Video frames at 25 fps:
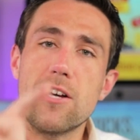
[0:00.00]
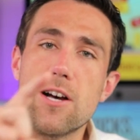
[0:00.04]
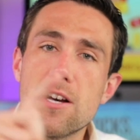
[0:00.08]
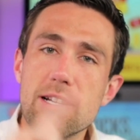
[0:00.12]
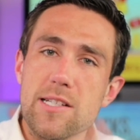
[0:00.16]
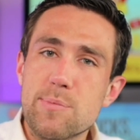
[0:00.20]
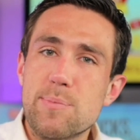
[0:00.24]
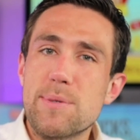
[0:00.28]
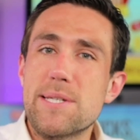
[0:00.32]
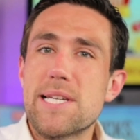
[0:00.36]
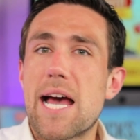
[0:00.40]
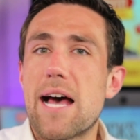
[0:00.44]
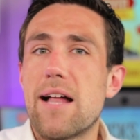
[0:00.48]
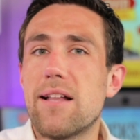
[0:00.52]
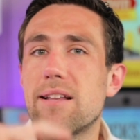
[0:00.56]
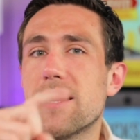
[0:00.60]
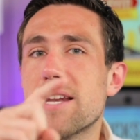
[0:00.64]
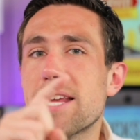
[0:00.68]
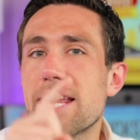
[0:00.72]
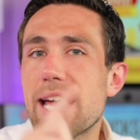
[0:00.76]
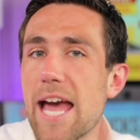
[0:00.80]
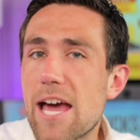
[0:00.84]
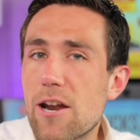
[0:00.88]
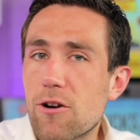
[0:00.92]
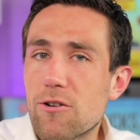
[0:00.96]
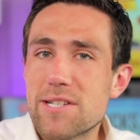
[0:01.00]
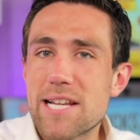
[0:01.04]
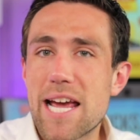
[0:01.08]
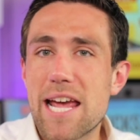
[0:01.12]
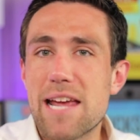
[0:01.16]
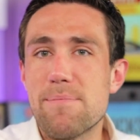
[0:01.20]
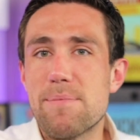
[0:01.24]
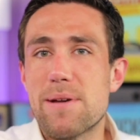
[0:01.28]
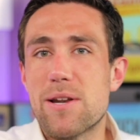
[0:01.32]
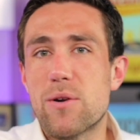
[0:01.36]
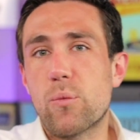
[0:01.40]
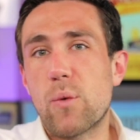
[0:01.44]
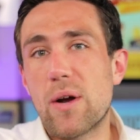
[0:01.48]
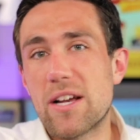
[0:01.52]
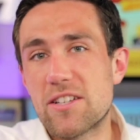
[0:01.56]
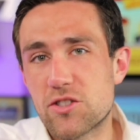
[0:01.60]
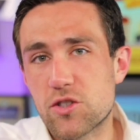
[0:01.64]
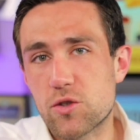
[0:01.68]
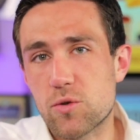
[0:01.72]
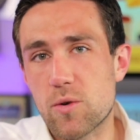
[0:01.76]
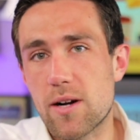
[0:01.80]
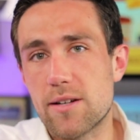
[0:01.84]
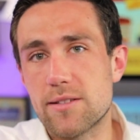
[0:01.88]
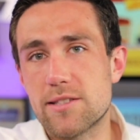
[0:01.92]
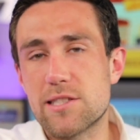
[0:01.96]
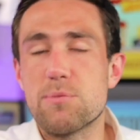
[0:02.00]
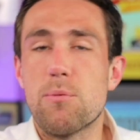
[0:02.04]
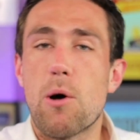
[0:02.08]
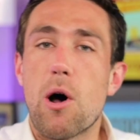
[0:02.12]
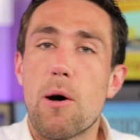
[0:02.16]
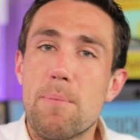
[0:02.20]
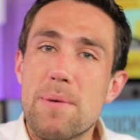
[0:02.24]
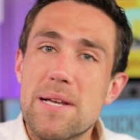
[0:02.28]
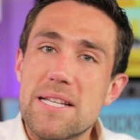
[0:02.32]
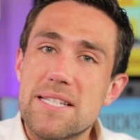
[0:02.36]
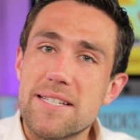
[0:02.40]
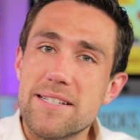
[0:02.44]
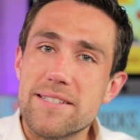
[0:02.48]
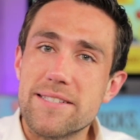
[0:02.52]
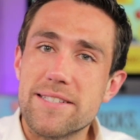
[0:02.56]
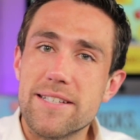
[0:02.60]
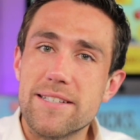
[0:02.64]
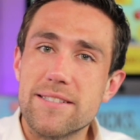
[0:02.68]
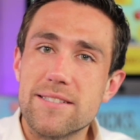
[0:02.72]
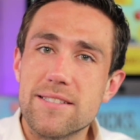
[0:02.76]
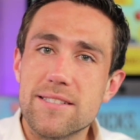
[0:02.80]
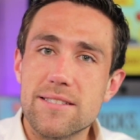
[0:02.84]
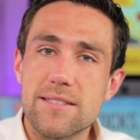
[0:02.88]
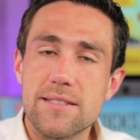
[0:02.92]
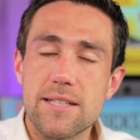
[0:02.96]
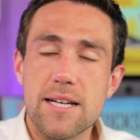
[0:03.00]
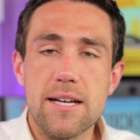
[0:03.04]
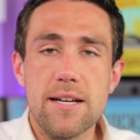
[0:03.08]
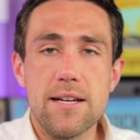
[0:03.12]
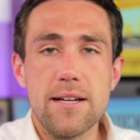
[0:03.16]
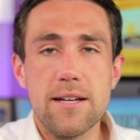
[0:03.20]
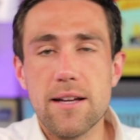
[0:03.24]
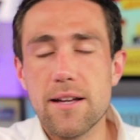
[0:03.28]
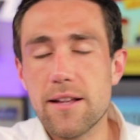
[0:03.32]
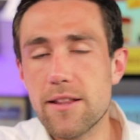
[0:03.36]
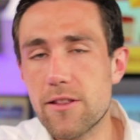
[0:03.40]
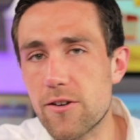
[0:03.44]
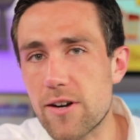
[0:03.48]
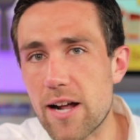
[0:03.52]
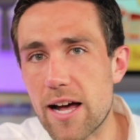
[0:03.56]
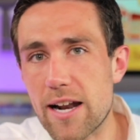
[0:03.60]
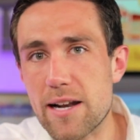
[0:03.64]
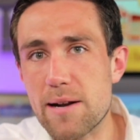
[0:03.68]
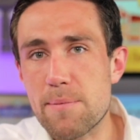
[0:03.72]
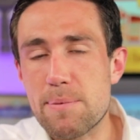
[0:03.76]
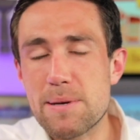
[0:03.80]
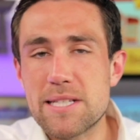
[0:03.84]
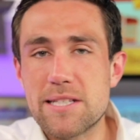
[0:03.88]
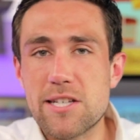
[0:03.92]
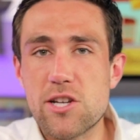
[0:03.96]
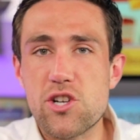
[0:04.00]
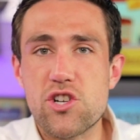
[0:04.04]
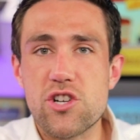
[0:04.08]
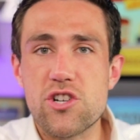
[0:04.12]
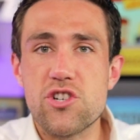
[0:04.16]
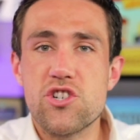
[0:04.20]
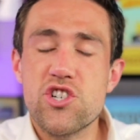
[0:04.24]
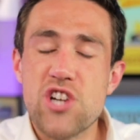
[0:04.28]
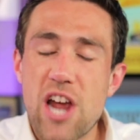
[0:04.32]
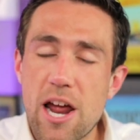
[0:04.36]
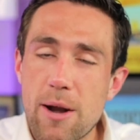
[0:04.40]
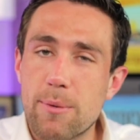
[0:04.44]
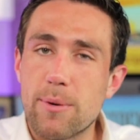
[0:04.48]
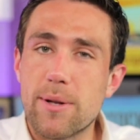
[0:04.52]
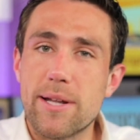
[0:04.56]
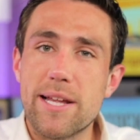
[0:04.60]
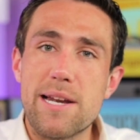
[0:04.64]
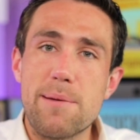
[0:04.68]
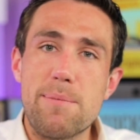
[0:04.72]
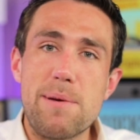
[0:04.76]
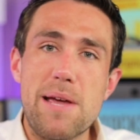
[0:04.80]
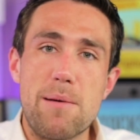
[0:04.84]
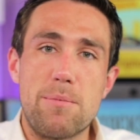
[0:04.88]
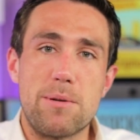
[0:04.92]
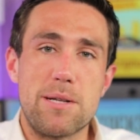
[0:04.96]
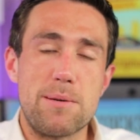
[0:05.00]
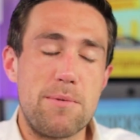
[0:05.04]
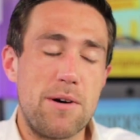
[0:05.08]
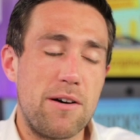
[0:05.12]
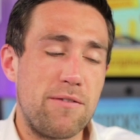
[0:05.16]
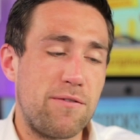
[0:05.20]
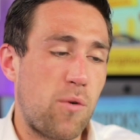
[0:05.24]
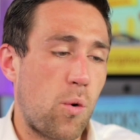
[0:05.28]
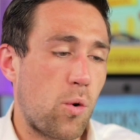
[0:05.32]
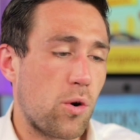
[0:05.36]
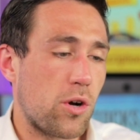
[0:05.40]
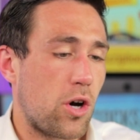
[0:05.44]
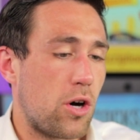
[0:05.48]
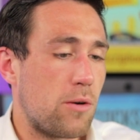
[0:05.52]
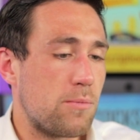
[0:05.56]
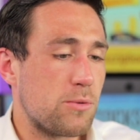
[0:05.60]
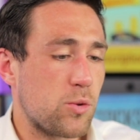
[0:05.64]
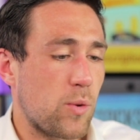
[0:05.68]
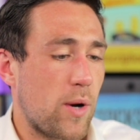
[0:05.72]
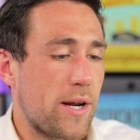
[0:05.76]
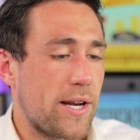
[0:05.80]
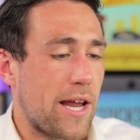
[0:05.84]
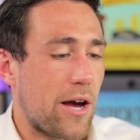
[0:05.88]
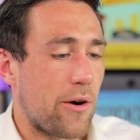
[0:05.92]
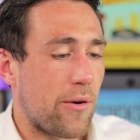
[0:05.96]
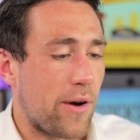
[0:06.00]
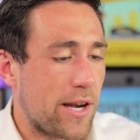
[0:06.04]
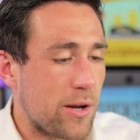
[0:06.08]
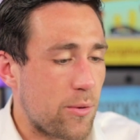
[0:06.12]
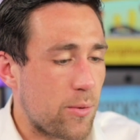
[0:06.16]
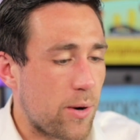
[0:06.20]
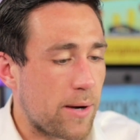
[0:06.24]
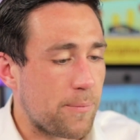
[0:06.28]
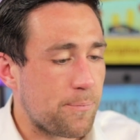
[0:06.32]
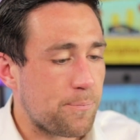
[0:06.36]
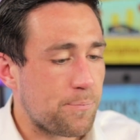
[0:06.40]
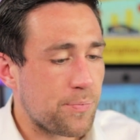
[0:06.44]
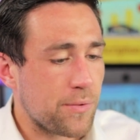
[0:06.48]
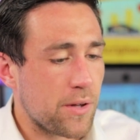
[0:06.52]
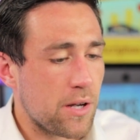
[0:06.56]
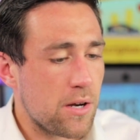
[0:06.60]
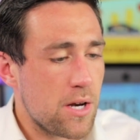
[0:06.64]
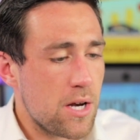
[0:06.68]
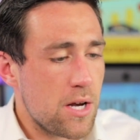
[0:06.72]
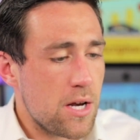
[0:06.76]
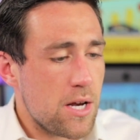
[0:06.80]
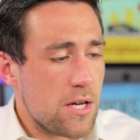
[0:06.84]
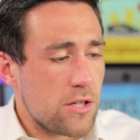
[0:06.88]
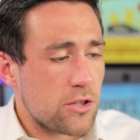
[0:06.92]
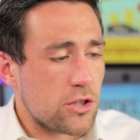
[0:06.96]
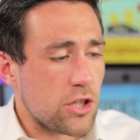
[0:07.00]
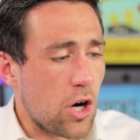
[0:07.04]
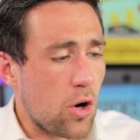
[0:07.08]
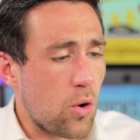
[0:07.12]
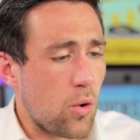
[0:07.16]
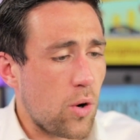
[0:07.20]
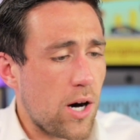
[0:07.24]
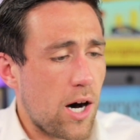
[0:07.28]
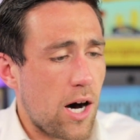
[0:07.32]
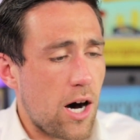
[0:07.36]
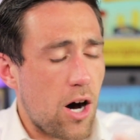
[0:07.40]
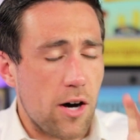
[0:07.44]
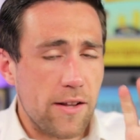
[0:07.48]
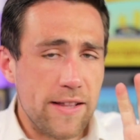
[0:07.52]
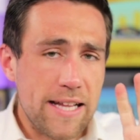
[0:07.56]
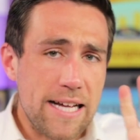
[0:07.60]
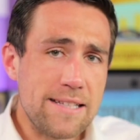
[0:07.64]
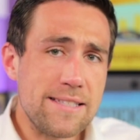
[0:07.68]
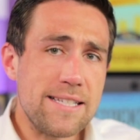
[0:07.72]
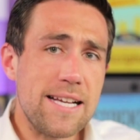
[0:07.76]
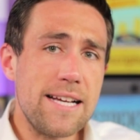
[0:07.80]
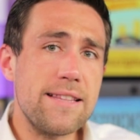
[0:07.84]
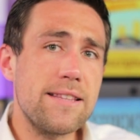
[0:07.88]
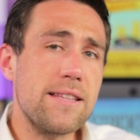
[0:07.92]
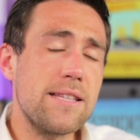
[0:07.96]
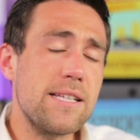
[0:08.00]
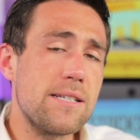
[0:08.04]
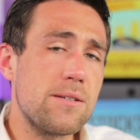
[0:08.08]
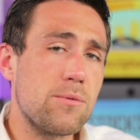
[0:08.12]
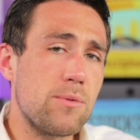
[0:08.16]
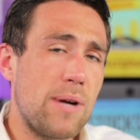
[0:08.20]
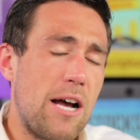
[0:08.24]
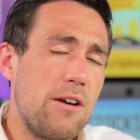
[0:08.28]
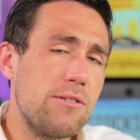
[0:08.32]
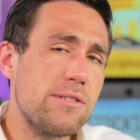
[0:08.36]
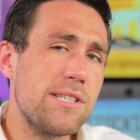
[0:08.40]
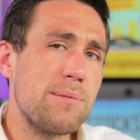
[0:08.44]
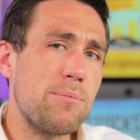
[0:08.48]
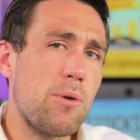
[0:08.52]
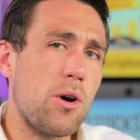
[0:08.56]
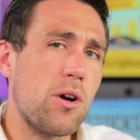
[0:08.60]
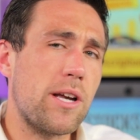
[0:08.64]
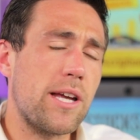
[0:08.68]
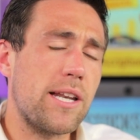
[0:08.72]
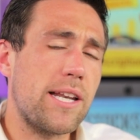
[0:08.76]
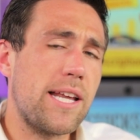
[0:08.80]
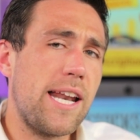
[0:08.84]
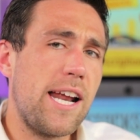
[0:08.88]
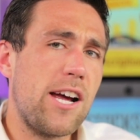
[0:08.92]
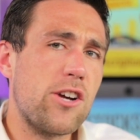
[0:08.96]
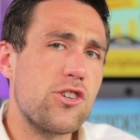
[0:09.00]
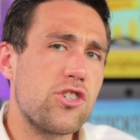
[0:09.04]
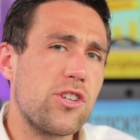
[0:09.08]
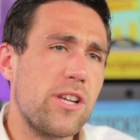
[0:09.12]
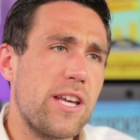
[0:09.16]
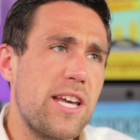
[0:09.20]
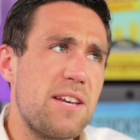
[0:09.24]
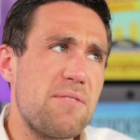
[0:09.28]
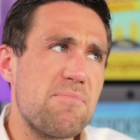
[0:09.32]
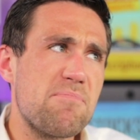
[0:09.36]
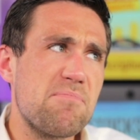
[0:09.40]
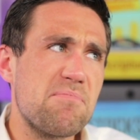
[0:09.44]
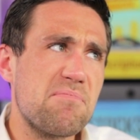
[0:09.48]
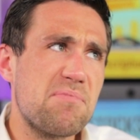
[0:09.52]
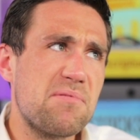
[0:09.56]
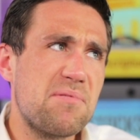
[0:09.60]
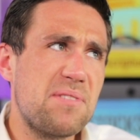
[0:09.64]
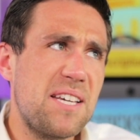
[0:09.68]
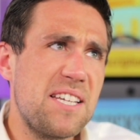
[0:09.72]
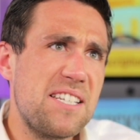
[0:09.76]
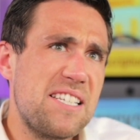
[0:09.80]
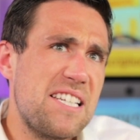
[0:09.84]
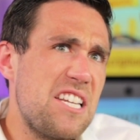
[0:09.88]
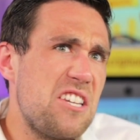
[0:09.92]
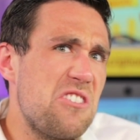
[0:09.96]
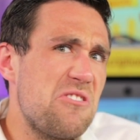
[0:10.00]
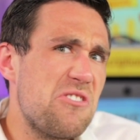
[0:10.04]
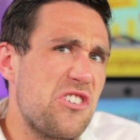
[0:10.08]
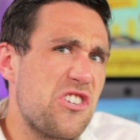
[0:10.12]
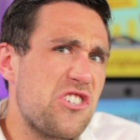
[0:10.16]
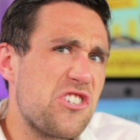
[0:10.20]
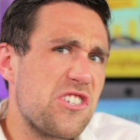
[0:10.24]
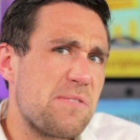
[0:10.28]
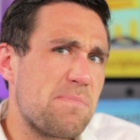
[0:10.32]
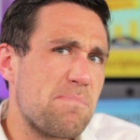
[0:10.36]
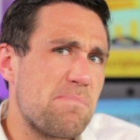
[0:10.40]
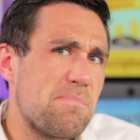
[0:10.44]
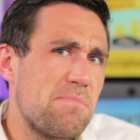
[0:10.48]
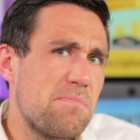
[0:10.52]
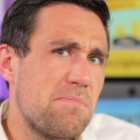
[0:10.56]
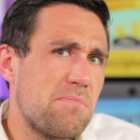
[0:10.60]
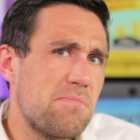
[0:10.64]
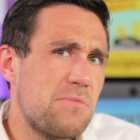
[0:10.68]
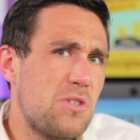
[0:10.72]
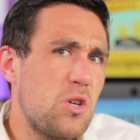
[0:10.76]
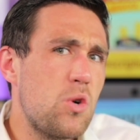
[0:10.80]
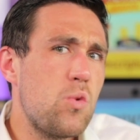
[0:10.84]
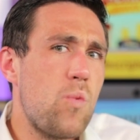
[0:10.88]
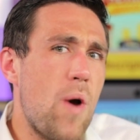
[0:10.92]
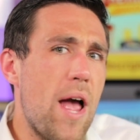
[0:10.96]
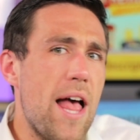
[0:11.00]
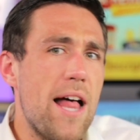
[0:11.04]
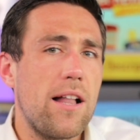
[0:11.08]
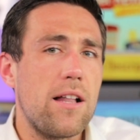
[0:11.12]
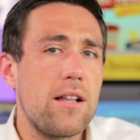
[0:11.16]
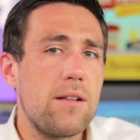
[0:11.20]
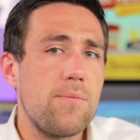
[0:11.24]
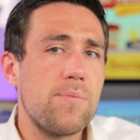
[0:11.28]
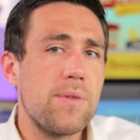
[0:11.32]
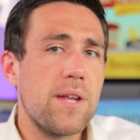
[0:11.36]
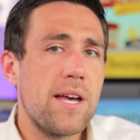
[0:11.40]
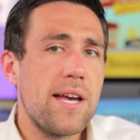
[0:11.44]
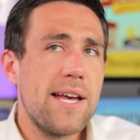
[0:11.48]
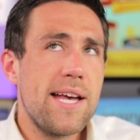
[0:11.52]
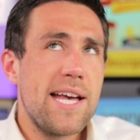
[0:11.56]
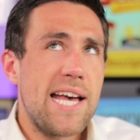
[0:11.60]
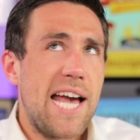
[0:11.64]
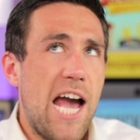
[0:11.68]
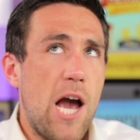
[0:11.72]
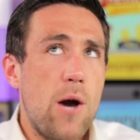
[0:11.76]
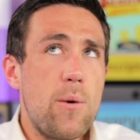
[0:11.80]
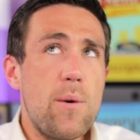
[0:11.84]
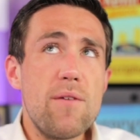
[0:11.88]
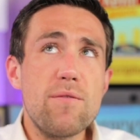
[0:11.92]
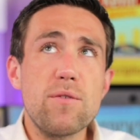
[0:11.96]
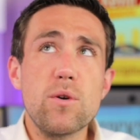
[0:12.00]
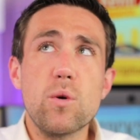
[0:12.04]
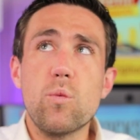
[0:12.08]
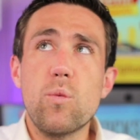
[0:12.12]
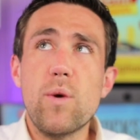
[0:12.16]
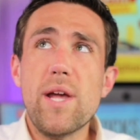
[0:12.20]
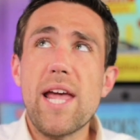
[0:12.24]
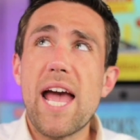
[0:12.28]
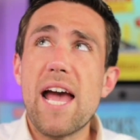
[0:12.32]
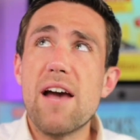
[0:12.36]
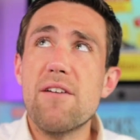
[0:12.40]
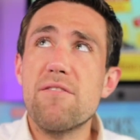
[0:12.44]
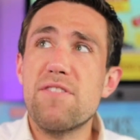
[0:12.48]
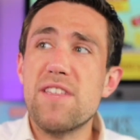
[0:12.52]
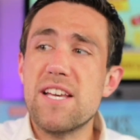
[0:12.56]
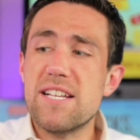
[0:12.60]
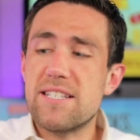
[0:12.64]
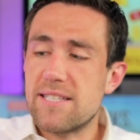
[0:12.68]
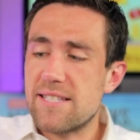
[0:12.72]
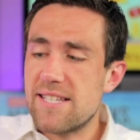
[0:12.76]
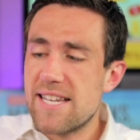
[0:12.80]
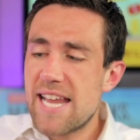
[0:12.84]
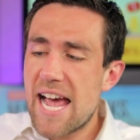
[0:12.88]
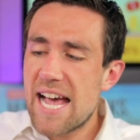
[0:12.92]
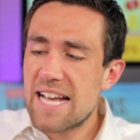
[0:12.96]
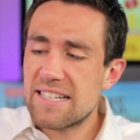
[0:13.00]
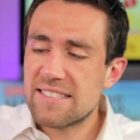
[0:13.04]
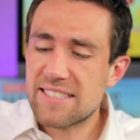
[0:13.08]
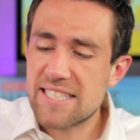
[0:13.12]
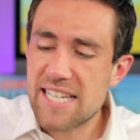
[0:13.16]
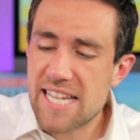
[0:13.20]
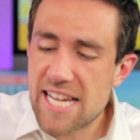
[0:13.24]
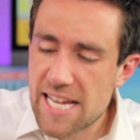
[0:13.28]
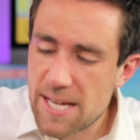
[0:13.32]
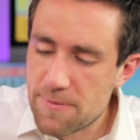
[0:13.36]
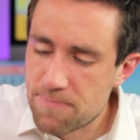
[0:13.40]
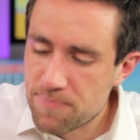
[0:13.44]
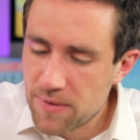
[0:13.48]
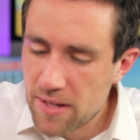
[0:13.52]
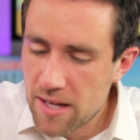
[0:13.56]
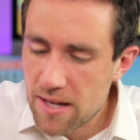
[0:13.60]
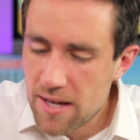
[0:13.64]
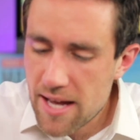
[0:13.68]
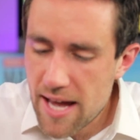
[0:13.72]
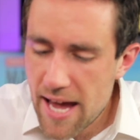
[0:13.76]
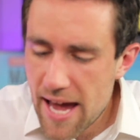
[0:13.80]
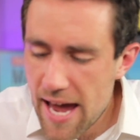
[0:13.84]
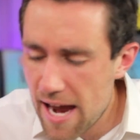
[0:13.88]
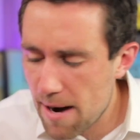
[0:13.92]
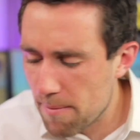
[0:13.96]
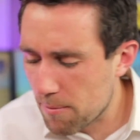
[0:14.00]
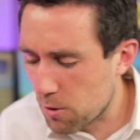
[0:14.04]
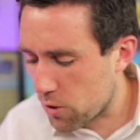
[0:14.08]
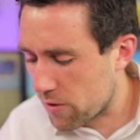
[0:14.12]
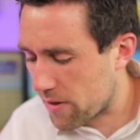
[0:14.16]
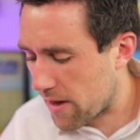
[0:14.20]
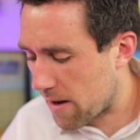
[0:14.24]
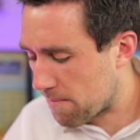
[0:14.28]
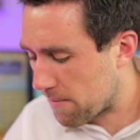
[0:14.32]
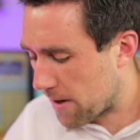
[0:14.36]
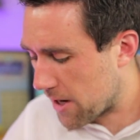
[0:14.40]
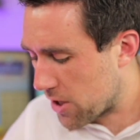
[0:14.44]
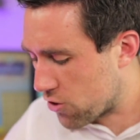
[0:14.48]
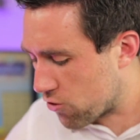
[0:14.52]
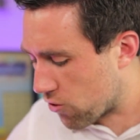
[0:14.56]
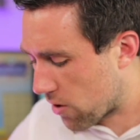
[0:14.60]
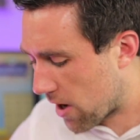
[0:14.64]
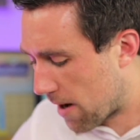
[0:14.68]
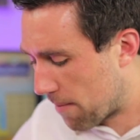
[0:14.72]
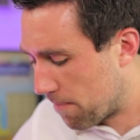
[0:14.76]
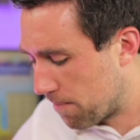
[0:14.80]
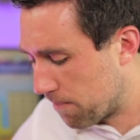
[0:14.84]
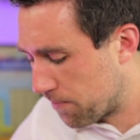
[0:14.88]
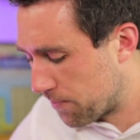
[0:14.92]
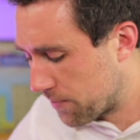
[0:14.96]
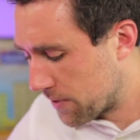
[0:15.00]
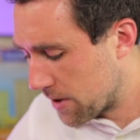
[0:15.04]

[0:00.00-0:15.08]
hospitality, entertainment, restaurants, small businesses. They're not in a position generally to be able to afford homes right now, anyway. So, uh, on that side, the housing market can actually continue to just do well. However, we have this nasty hammer that might drop